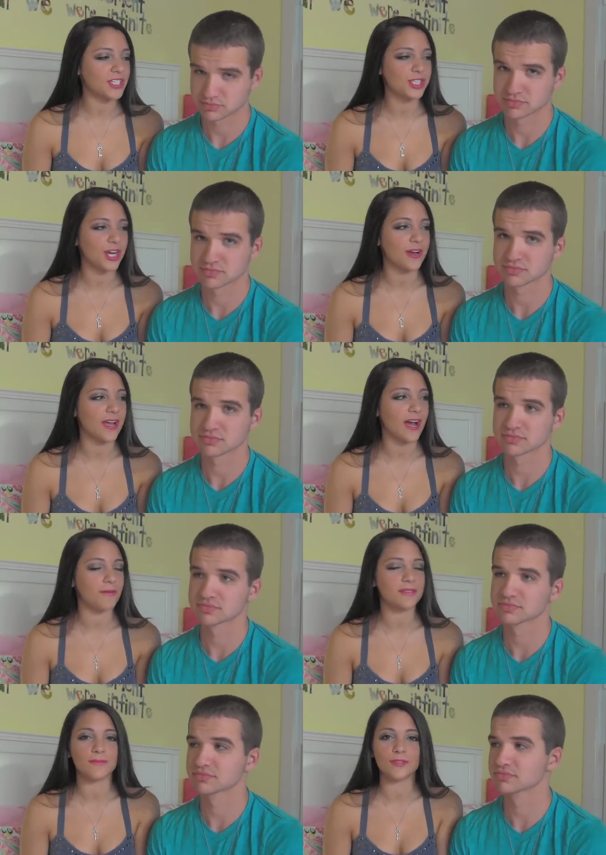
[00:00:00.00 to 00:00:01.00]
Speaker 1: Jerry,
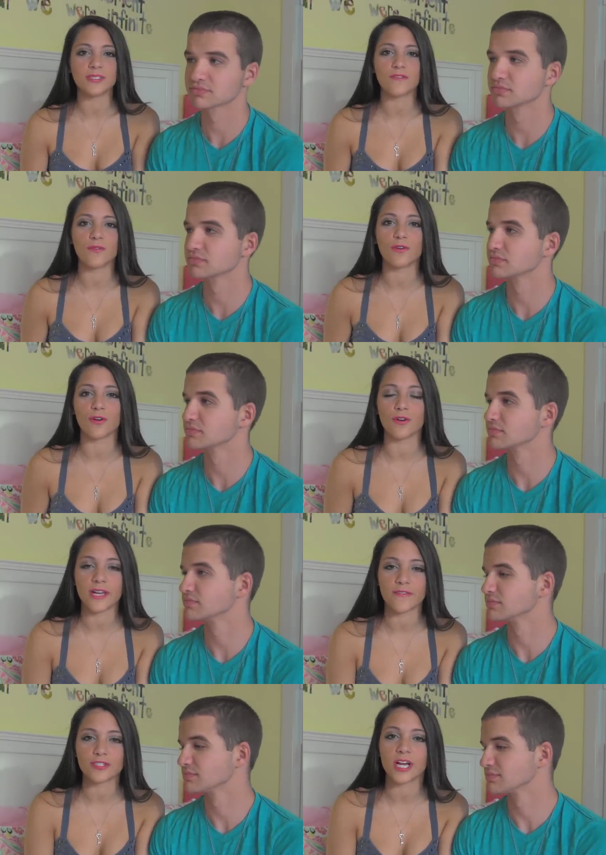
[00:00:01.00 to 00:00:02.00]
I was the most difficult girl
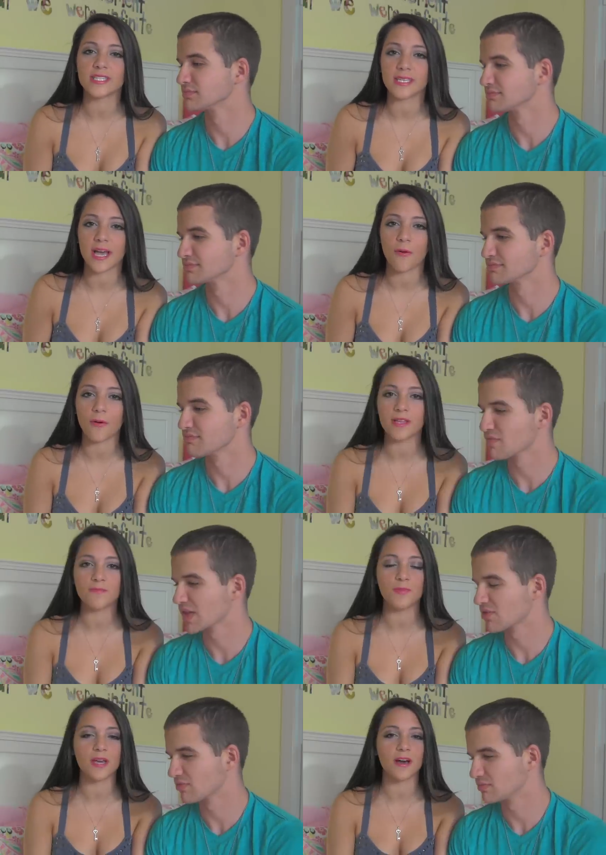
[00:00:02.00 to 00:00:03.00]
he ever tried to get
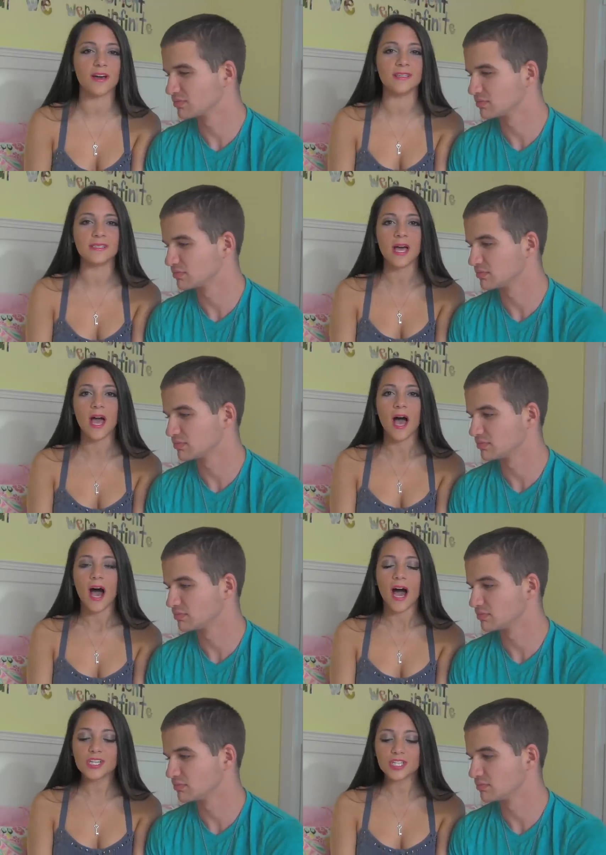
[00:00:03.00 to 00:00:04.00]
with because
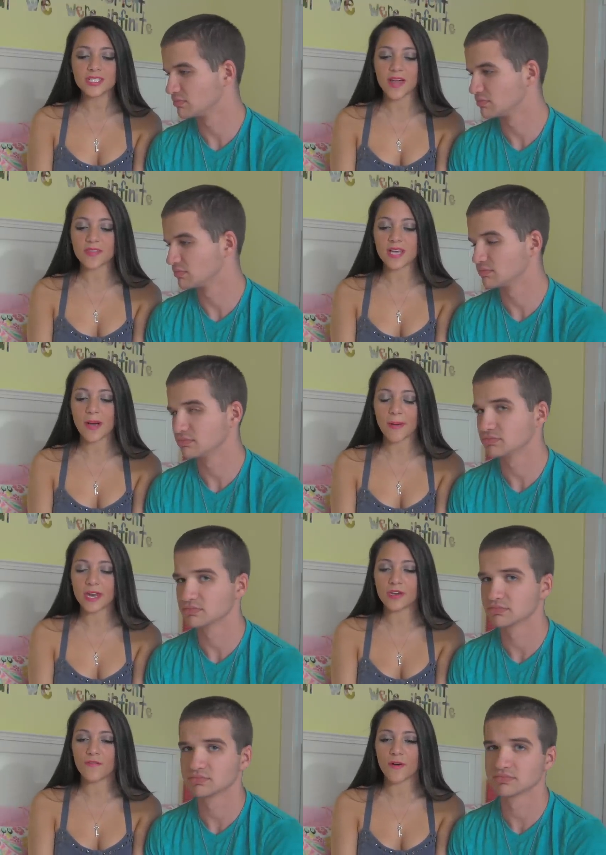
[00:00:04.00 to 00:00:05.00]
I just, at the time,
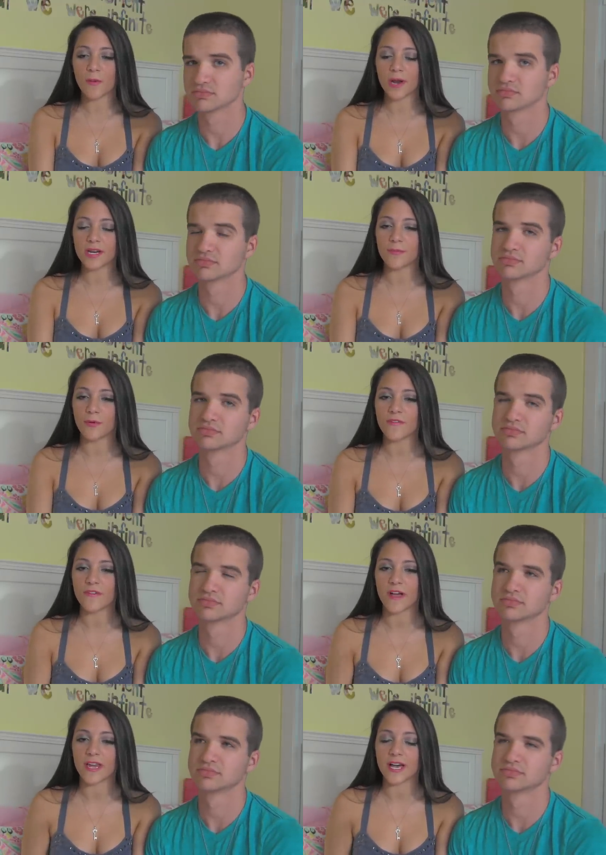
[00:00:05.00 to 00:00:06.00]
I didn't know if I wanted a
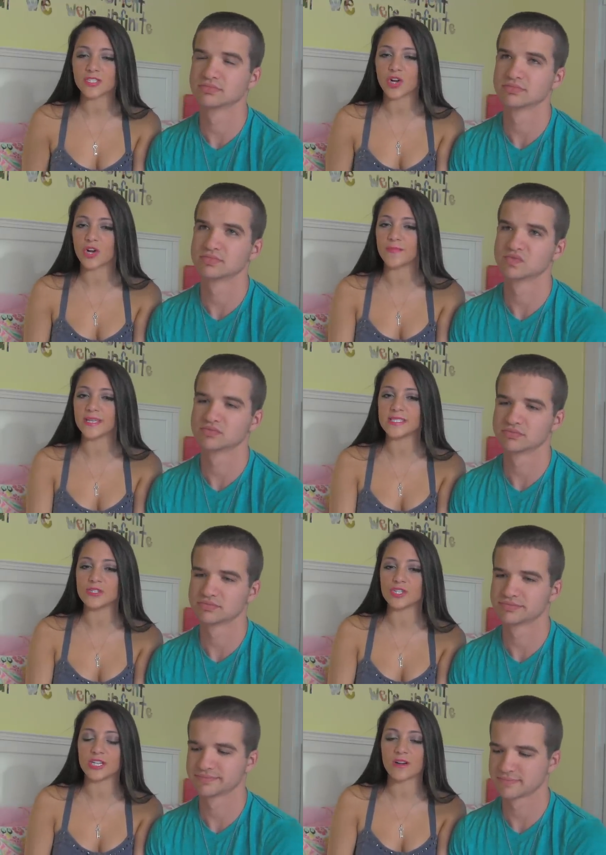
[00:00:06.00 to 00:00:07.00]
boyfriend. I started my
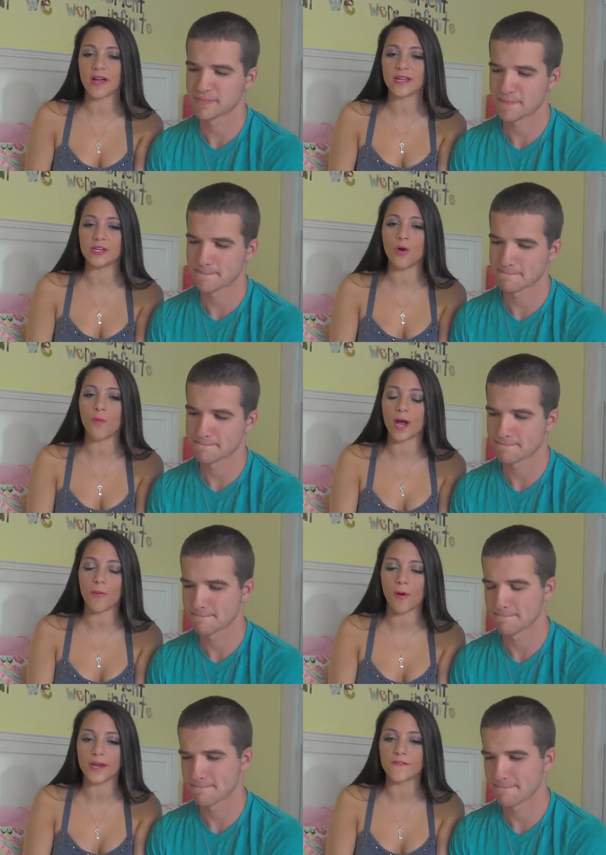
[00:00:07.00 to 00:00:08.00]
senior year. I didn't know what
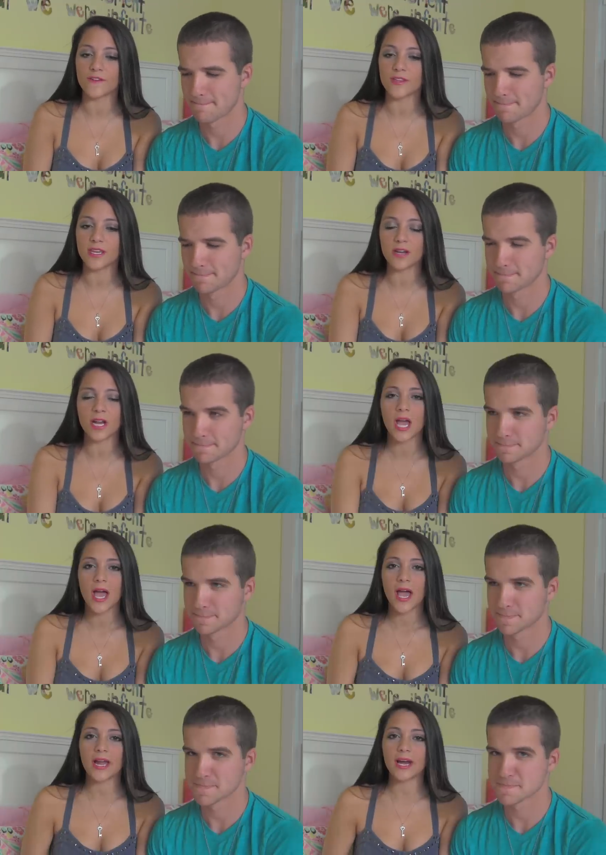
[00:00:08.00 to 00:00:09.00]
I wanted for the year.
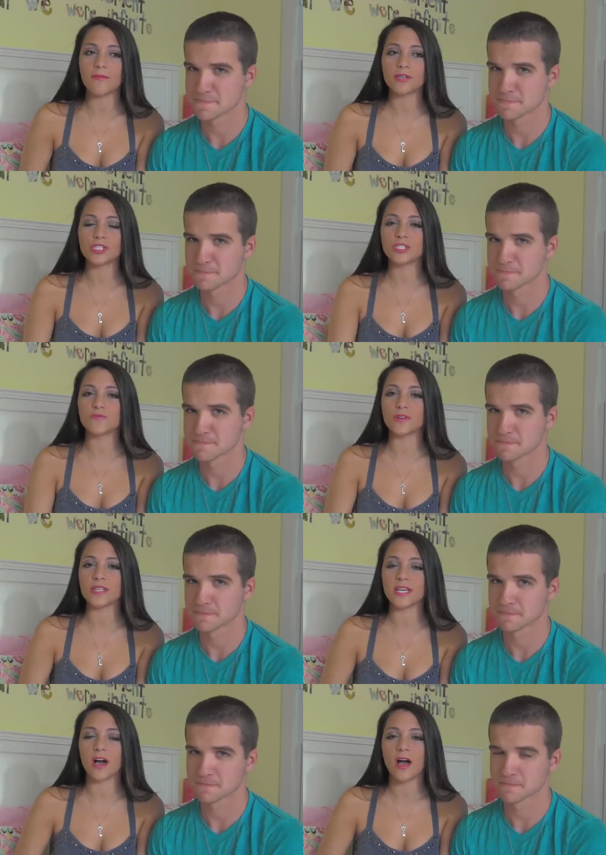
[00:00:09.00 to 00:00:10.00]
And I was just
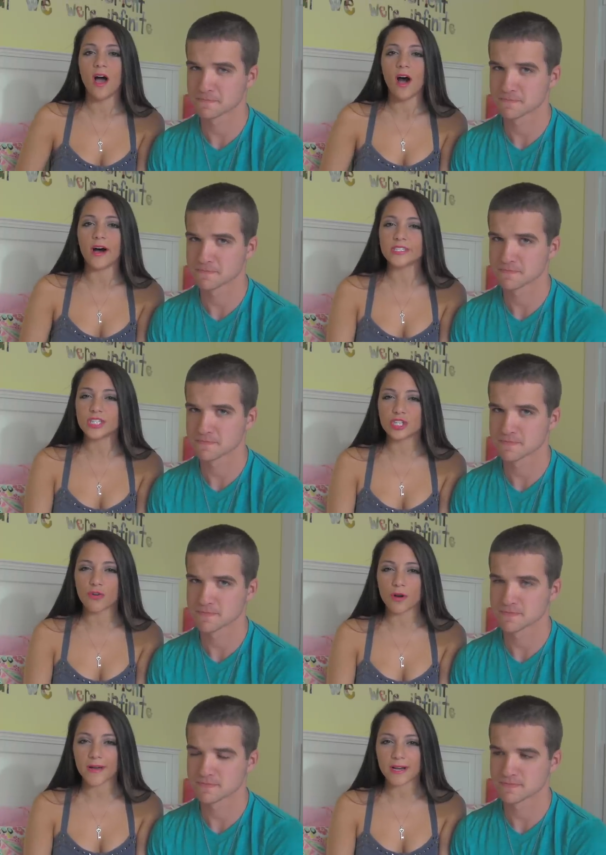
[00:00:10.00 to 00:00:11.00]
really
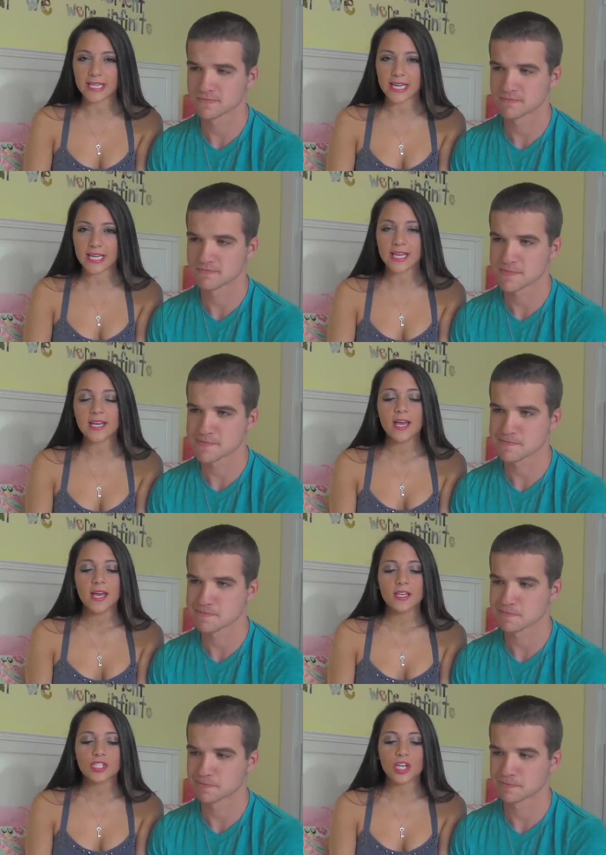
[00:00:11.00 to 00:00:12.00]
unsure about dating.
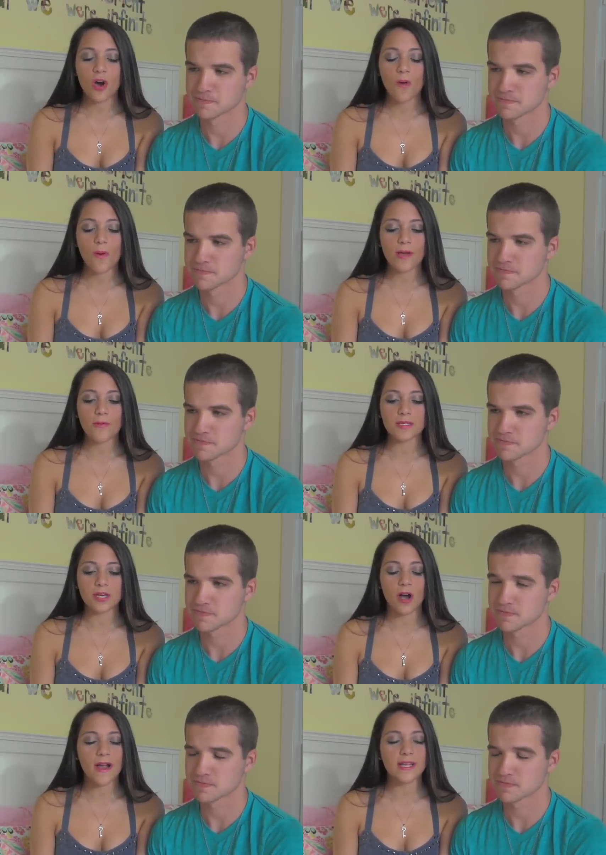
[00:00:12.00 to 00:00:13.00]
So it was
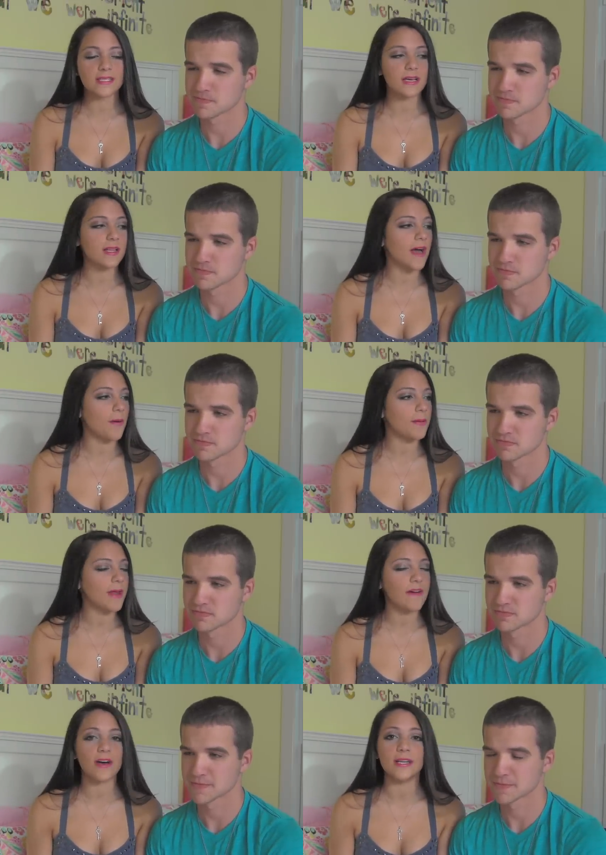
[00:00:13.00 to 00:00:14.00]
our idea that we
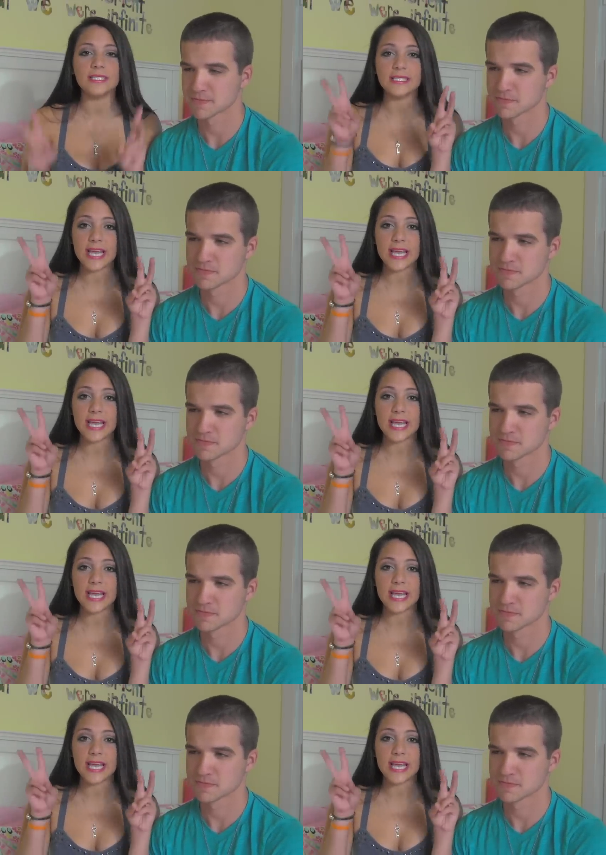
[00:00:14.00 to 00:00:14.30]
would have a